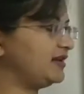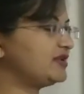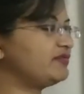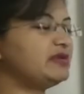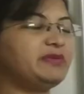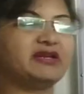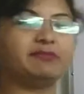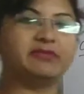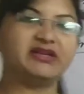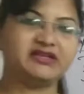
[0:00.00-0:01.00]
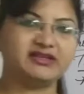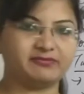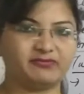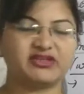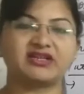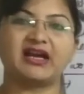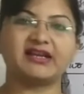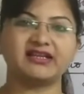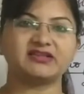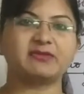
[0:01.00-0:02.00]
It will be a medium which
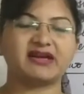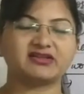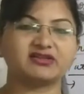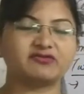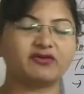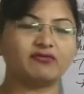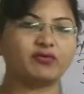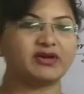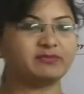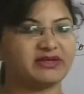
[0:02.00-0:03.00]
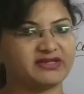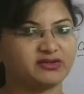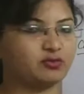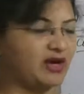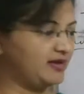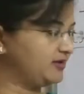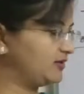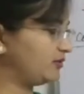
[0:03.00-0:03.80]
carries message from one place to another.